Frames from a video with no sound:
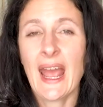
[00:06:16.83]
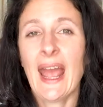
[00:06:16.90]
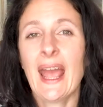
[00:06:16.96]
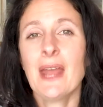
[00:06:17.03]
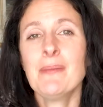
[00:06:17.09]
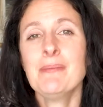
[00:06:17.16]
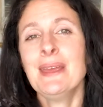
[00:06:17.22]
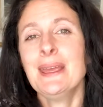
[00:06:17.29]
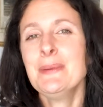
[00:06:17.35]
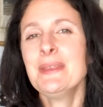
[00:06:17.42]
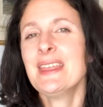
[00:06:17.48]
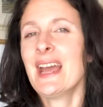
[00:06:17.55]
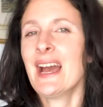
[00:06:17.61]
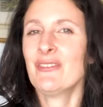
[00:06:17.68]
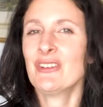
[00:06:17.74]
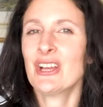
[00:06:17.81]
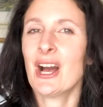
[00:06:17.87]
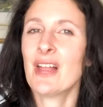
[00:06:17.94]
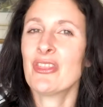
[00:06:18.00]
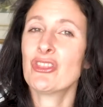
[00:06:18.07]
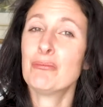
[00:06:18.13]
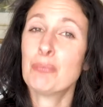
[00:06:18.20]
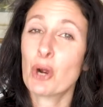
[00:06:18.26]
and maybe they haven't
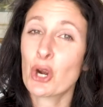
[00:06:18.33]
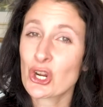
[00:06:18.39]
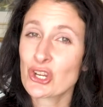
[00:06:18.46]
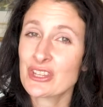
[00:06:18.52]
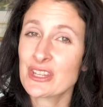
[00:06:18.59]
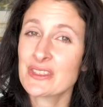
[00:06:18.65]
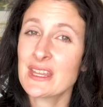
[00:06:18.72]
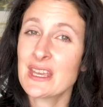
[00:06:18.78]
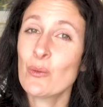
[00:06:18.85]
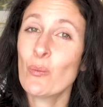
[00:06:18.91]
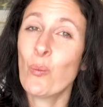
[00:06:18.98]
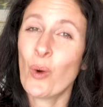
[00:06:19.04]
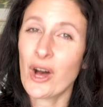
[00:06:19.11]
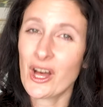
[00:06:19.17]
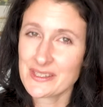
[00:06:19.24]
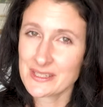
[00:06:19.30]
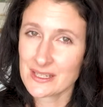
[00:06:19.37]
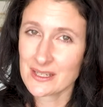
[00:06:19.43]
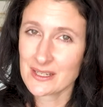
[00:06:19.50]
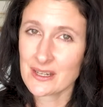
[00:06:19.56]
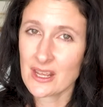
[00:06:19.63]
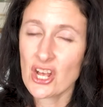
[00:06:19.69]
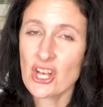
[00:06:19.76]
gotten the part that they
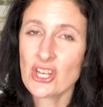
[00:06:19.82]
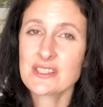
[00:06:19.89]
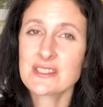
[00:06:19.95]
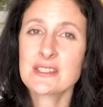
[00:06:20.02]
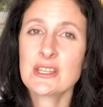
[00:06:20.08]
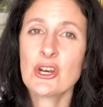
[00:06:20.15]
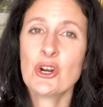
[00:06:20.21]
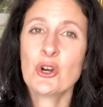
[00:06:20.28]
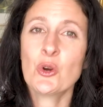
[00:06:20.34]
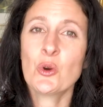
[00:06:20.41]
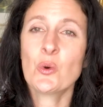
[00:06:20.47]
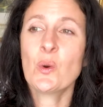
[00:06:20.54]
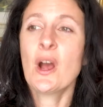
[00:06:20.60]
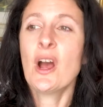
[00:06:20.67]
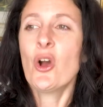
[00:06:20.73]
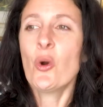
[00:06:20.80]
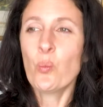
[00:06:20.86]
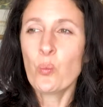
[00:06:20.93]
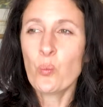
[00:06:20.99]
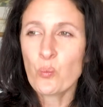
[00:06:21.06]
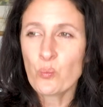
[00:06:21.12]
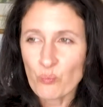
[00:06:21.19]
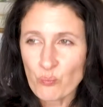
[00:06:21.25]
wanted. So
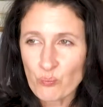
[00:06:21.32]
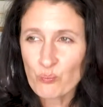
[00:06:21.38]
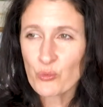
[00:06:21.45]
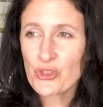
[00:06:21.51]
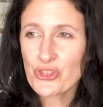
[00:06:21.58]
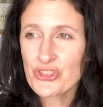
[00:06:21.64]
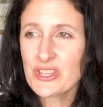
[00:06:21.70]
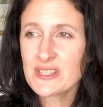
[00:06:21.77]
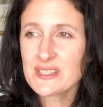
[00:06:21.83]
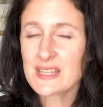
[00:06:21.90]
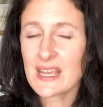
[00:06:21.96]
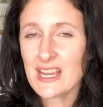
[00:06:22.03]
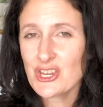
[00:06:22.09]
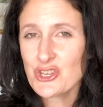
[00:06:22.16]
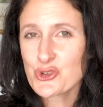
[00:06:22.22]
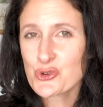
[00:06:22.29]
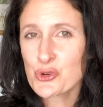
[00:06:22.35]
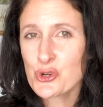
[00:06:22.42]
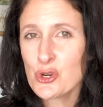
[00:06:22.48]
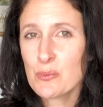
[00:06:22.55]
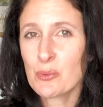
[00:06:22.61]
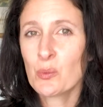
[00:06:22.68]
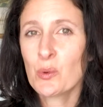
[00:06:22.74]
for this age
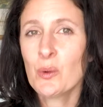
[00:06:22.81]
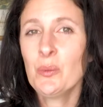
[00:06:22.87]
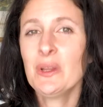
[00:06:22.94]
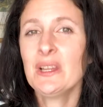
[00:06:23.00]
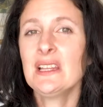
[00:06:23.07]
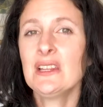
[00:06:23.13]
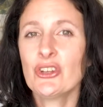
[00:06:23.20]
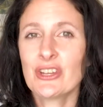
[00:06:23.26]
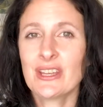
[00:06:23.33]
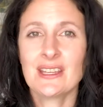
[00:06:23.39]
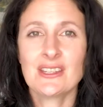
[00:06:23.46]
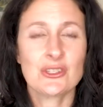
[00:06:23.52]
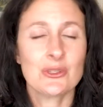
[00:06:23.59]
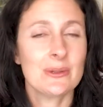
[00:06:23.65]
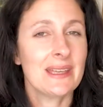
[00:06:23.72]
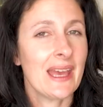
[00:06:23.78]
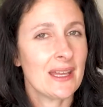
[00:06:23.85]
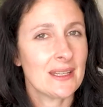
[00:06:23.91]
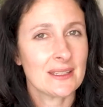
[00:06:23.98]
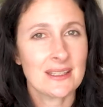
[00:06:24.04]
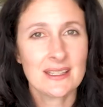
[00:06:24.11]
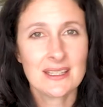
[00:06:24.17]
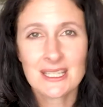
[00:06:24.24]
group, we're really looking to,
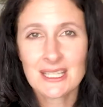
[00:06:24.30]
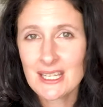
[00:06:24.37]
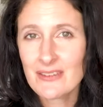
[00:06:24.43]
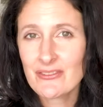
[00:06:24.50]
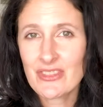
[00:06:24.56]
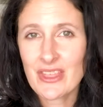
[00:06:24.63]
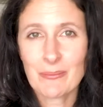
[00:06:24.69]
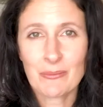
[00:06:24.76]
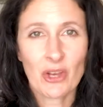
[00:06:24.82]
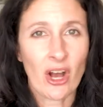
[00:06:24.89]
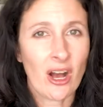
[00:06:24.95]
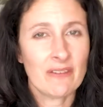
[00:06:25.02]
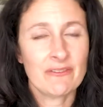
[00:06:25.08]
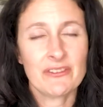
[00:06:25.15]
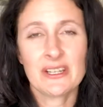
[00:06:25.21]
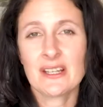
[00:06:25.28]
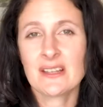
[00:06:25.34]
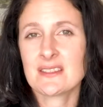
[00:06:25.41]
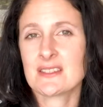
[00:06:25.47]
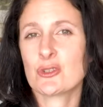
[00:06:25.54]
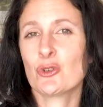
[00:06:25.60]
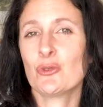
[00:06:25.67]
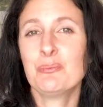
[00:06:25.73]
again, give them confidence
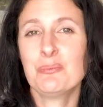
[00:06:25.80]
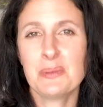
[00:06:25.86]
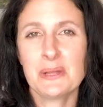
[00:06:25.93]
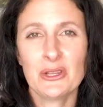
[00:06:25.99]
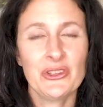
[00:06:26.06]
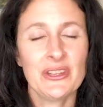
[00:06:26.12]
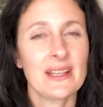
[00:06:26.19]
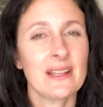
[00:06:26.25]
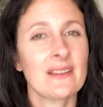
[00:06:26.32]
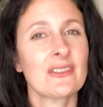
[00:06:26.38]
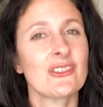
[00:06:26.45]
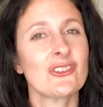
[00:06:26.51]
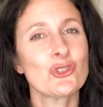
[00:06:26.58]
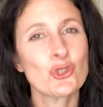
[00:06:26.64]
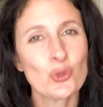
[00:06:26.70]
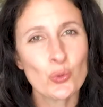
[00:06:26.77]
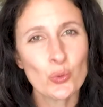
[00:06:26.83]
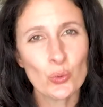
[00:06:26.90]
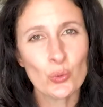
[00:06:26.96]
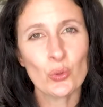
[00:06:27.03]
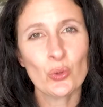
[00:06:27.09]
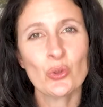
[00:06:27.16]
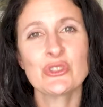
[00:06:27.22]
through building the
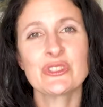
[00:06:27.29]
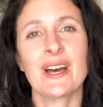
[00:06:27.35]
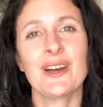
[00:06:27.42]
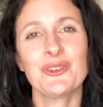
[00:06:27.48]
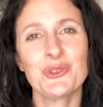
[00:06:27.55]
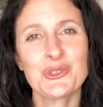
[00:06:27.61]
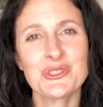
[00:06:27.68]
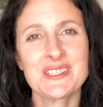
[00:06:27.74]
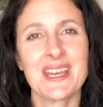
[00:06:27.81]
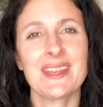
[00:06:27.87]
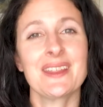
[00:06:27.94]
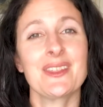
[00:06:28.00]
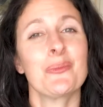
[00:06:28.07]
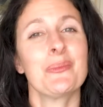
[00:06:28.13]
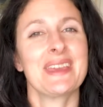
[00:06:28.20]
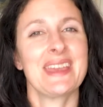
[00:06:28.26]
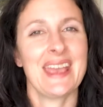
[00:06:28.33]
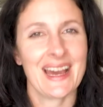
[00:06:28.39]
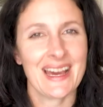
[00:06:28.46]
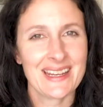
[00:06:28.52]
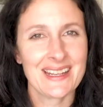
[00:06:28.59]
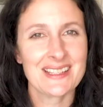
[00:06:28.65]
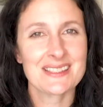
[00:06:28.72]
tools, understanding the
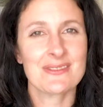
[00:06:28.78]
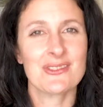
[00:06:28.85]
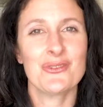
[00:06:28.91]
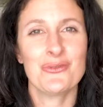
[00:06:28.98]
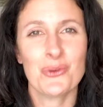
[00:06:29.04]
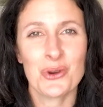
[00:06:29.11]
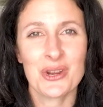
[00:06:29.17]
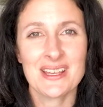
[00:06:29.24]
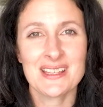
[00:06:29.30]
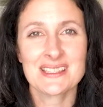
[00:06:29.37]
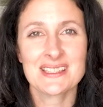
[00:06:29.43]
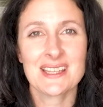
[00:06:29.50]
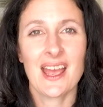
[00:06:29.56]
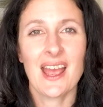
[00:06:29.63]
mechanics of the voice,